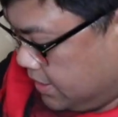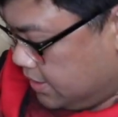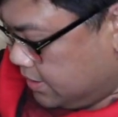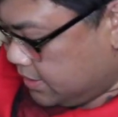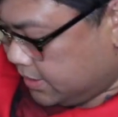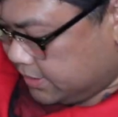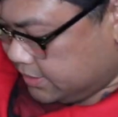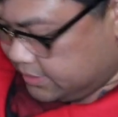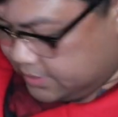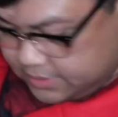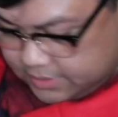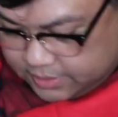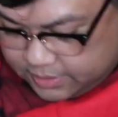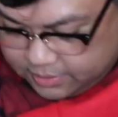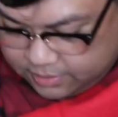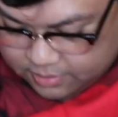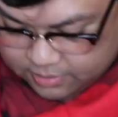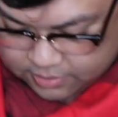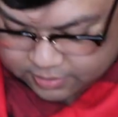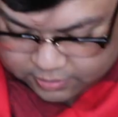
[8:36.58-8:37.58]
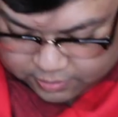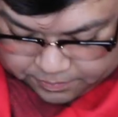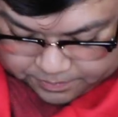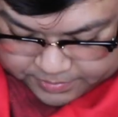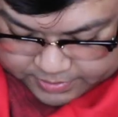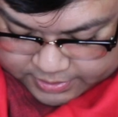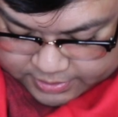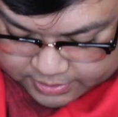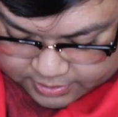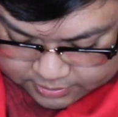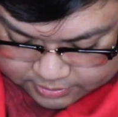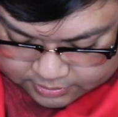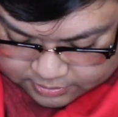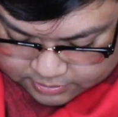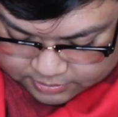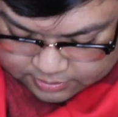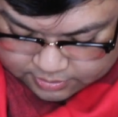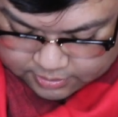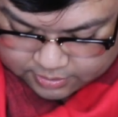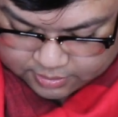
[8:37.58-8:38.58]
And I did open
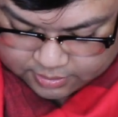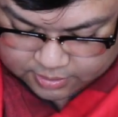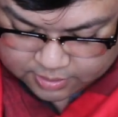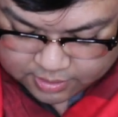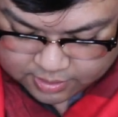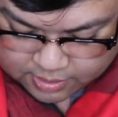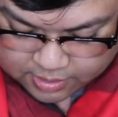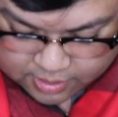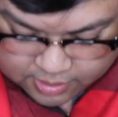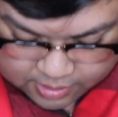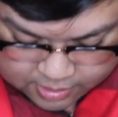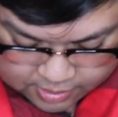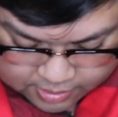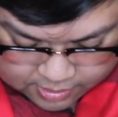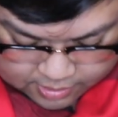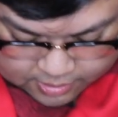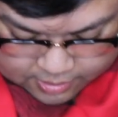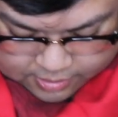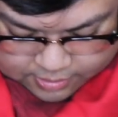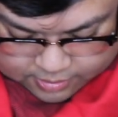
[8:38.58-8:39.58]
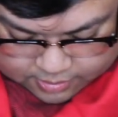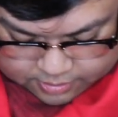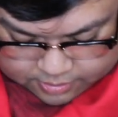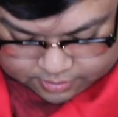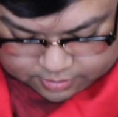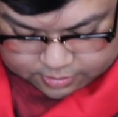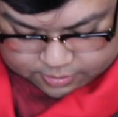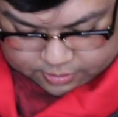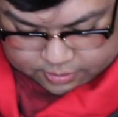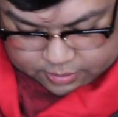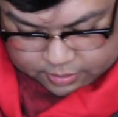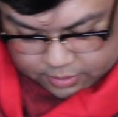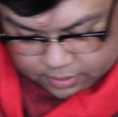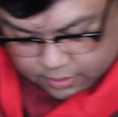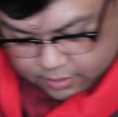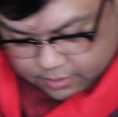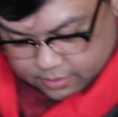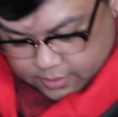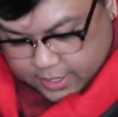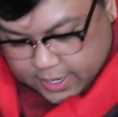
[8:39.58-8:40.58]
it. Oh,
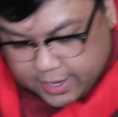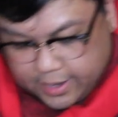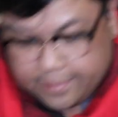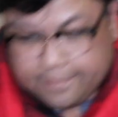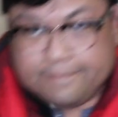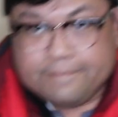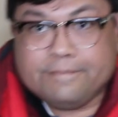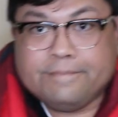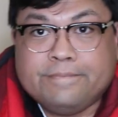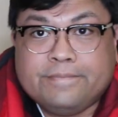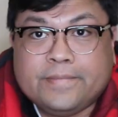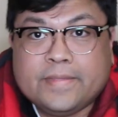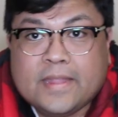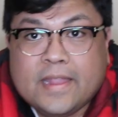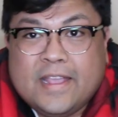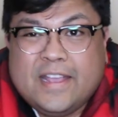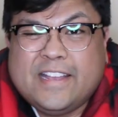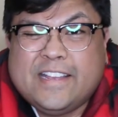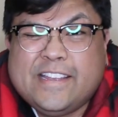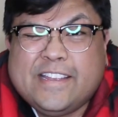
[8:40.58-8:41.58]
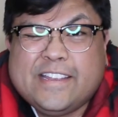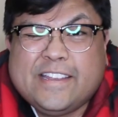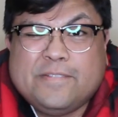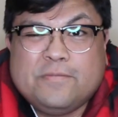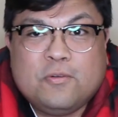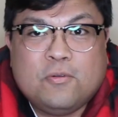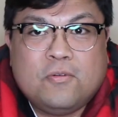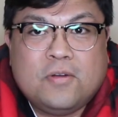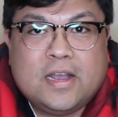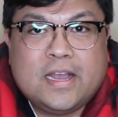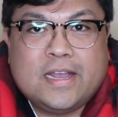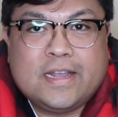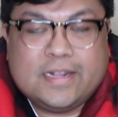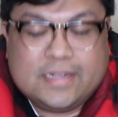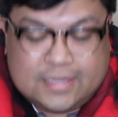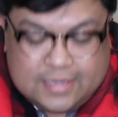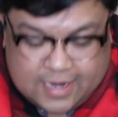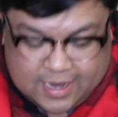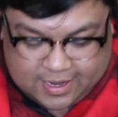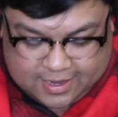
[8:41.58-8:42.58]
okay. 1
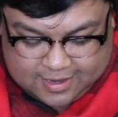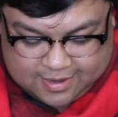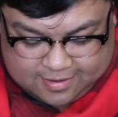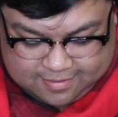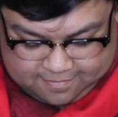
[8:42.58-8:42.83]
second.